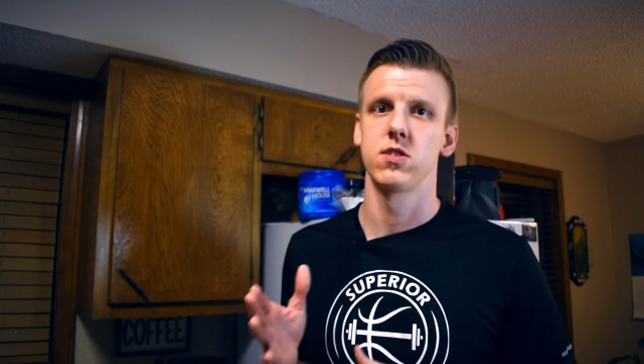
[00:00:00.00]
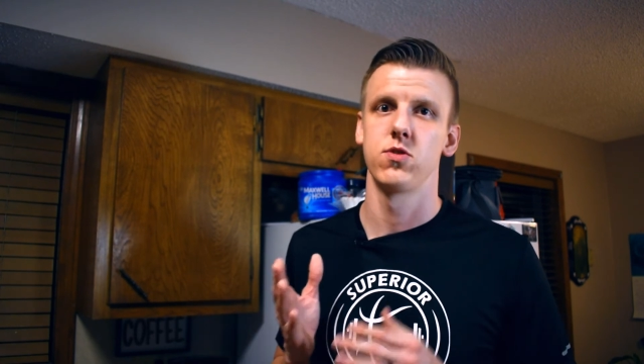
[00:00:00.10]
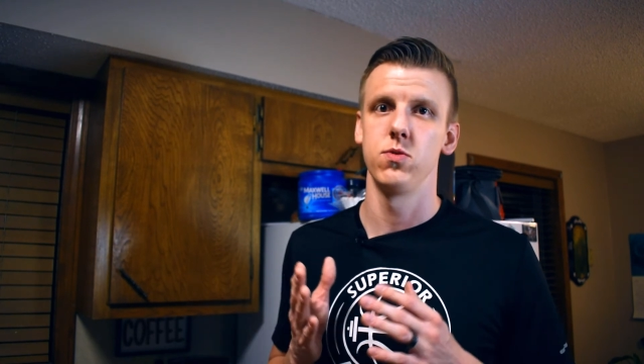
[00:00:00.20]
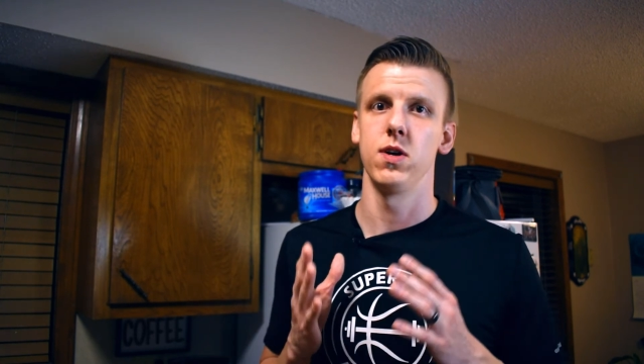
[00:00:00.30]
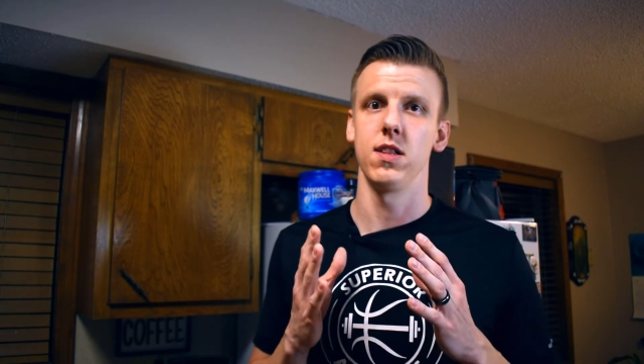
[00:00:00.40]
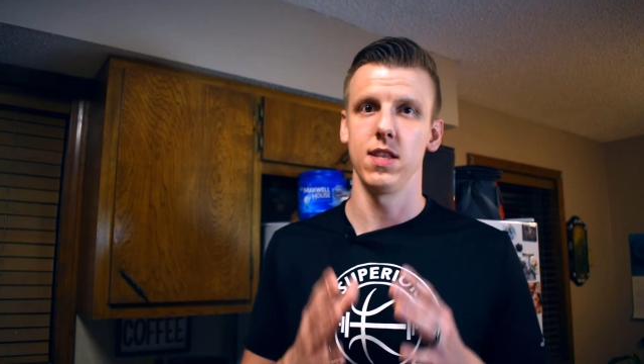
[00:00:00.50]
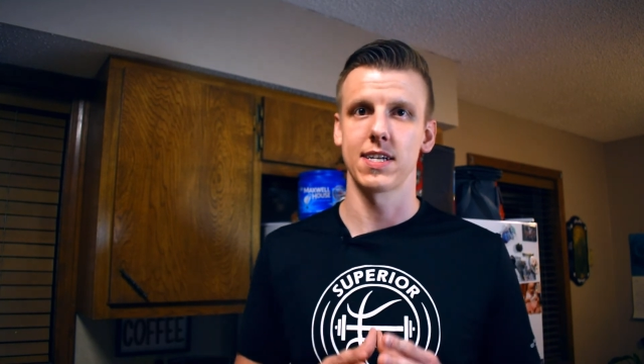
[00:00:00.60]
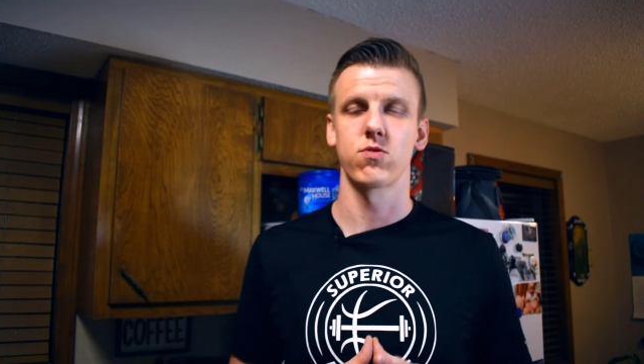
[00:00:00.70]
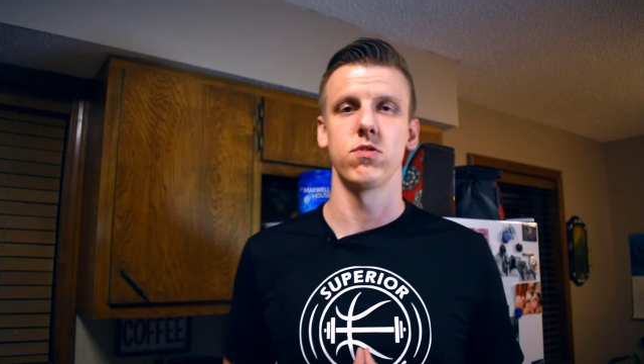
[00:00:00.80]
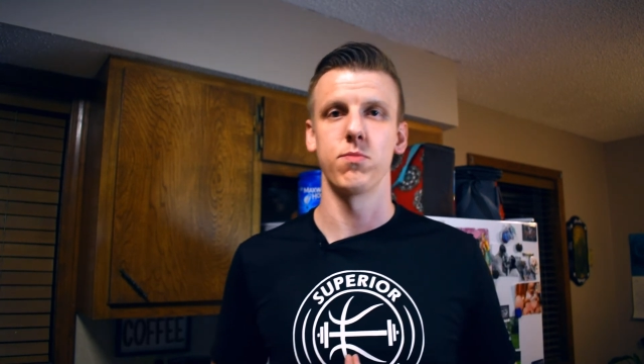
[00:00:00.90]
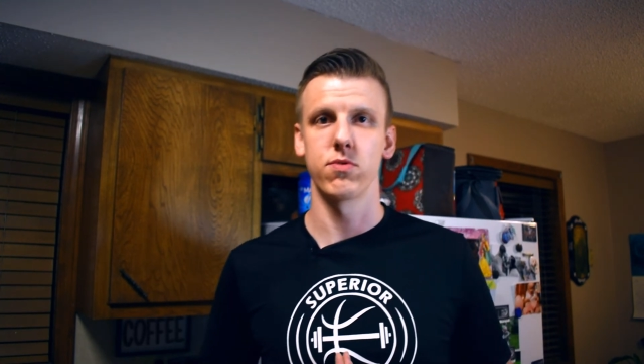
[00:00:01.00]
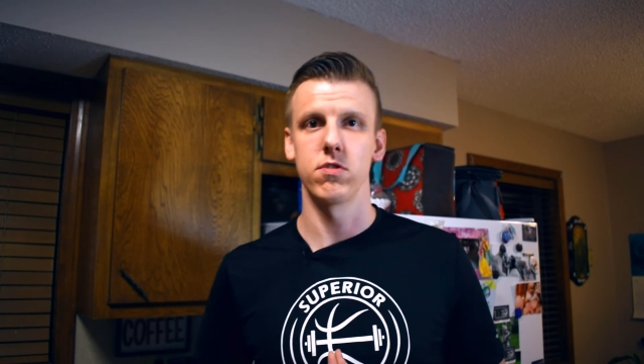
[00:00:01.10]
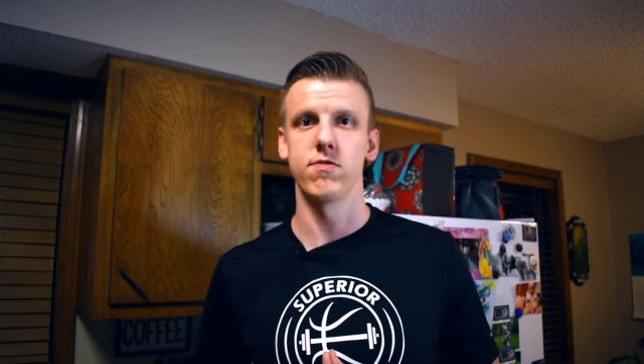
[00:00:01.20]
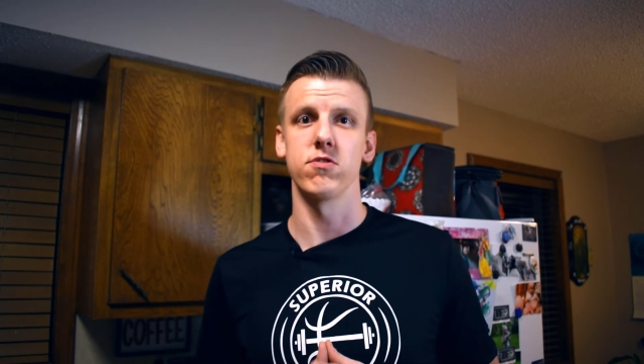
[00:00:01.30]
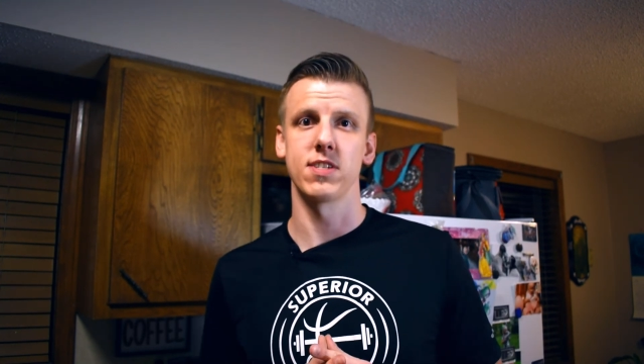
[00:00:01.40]
to
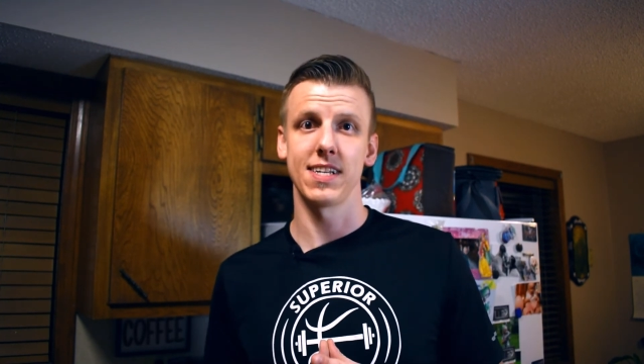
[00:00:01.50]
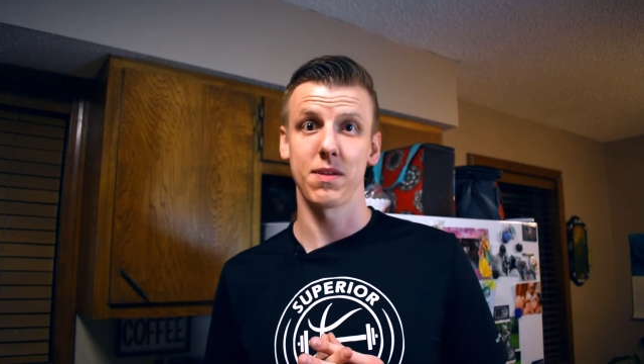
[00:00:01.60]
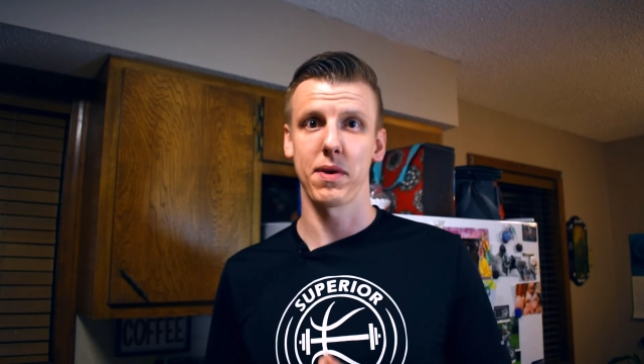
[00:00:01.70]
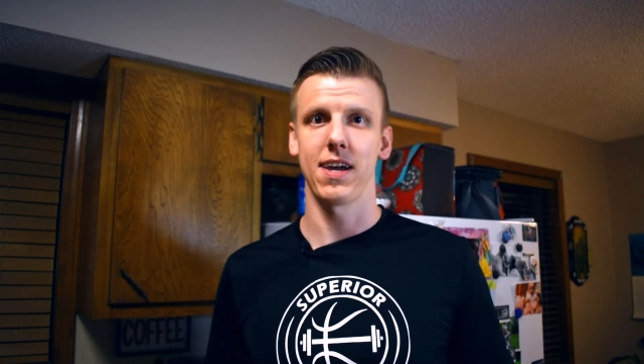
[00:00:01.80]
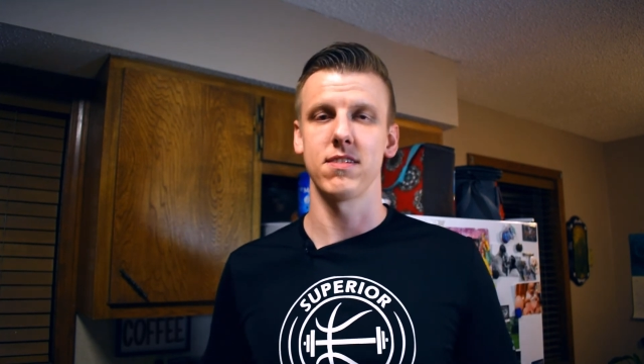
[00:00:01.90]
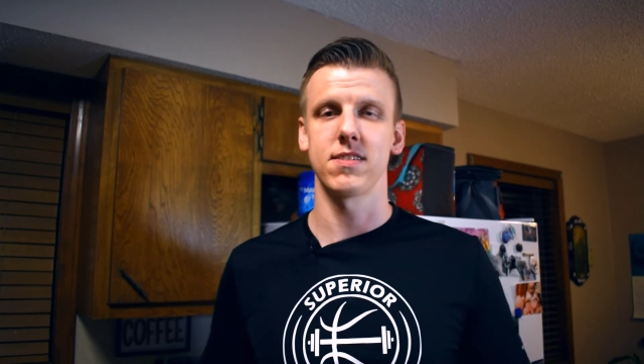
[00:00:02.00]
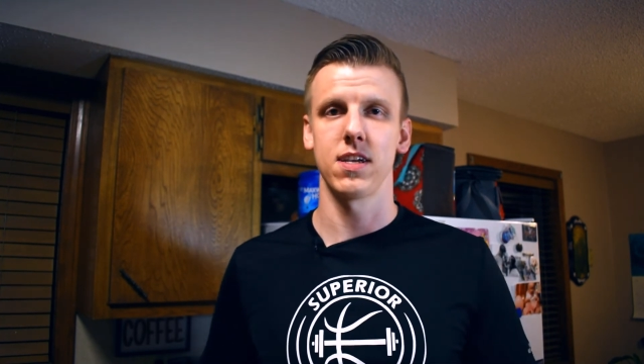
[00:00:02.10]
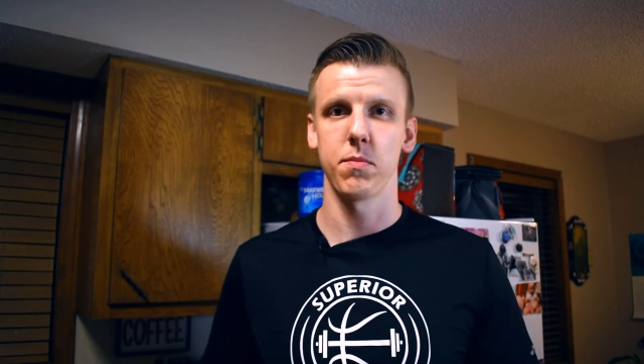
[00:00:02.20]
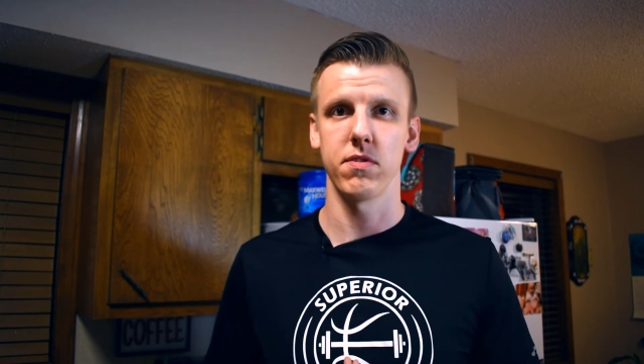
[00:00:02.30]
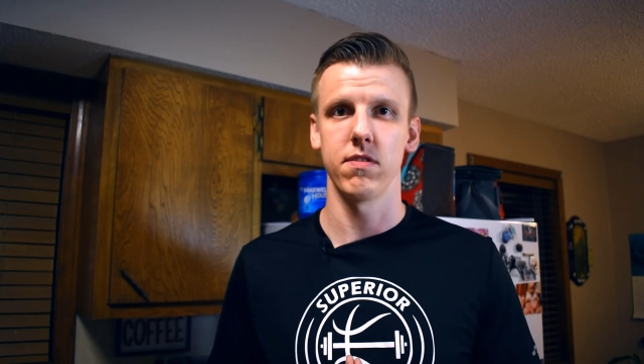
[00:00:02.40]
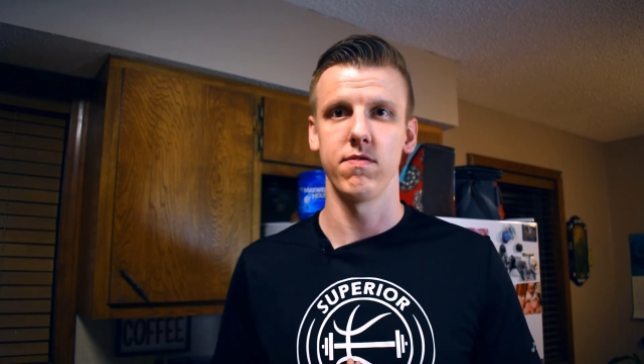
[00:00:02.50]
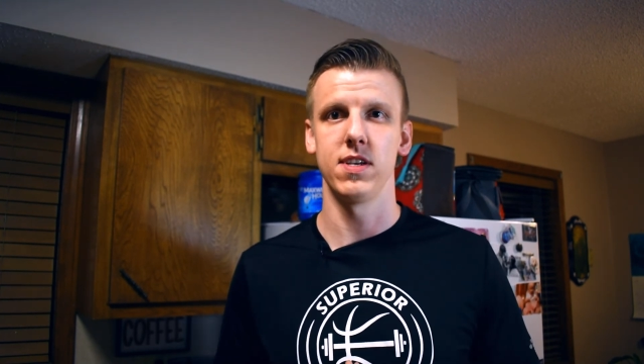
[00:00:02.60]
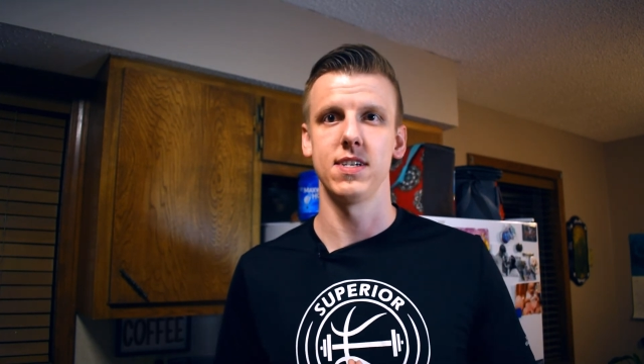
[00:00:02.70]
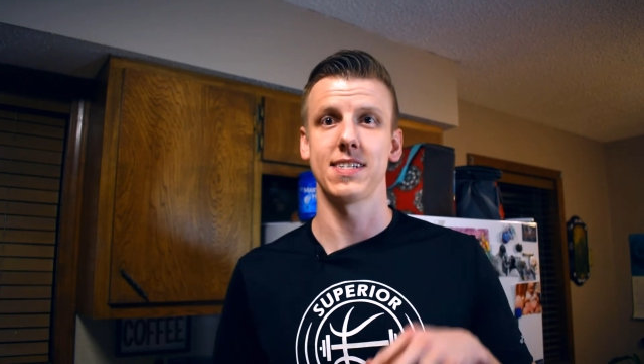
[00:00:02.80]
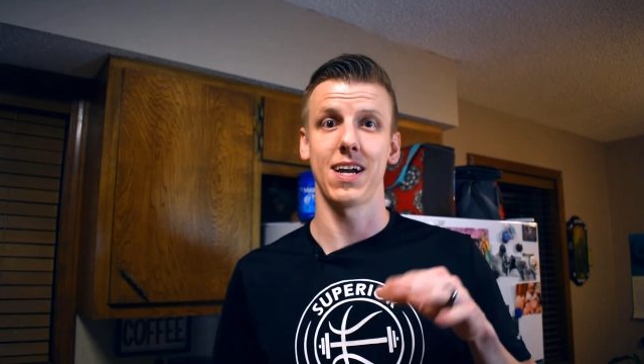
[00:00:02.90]
ElectroBrew for sending me out a sample of this.